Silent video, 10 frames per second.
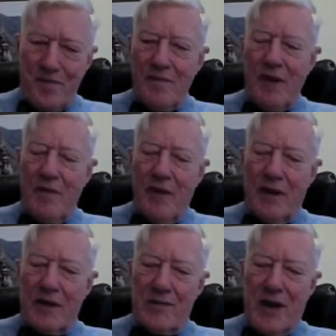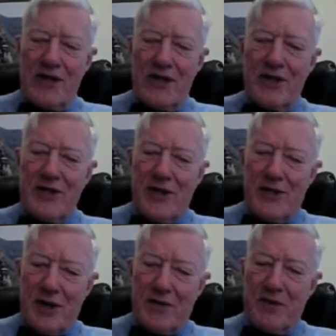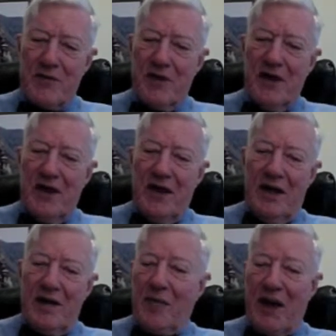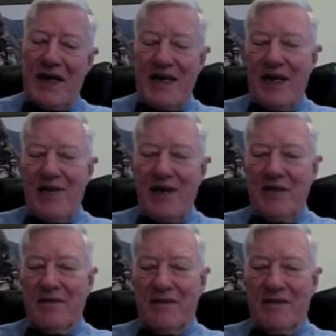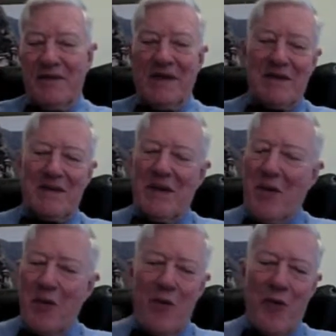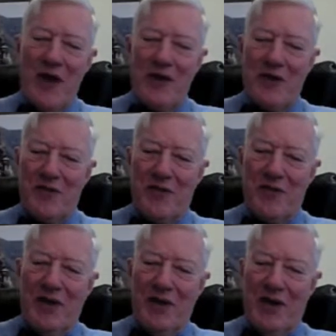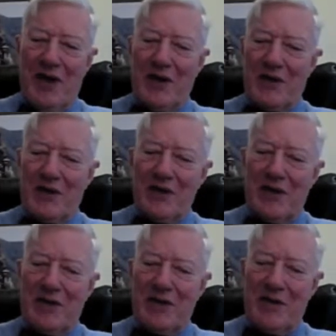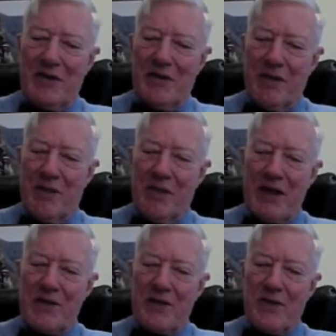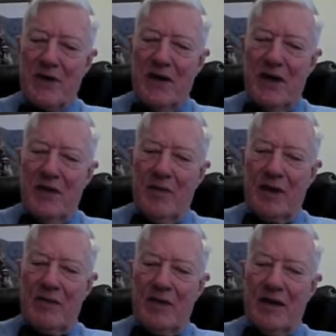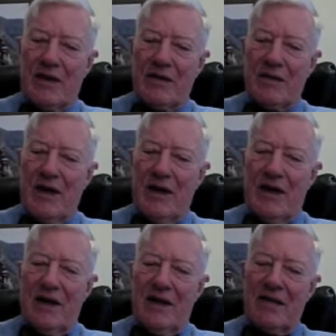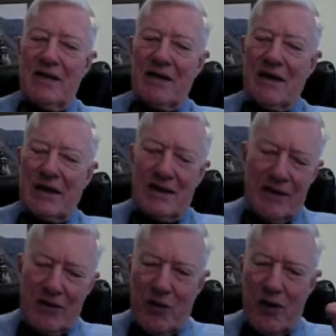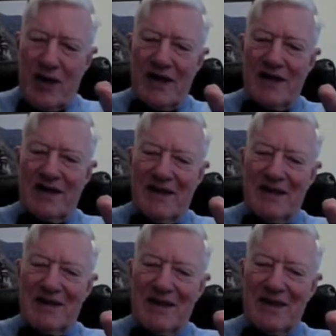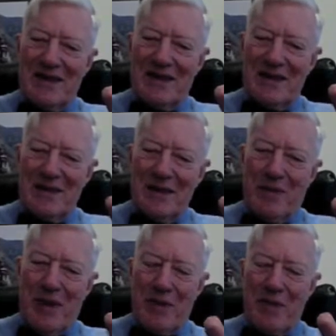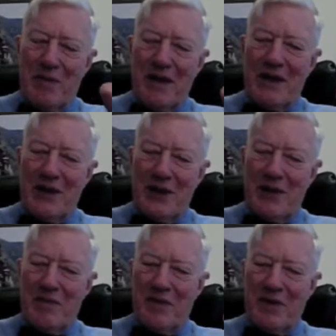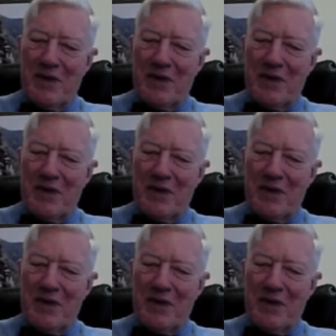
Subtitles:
have specialists in terms of plan giving, a whole range of things that are possible. But I could never quite get the Pepper leadership to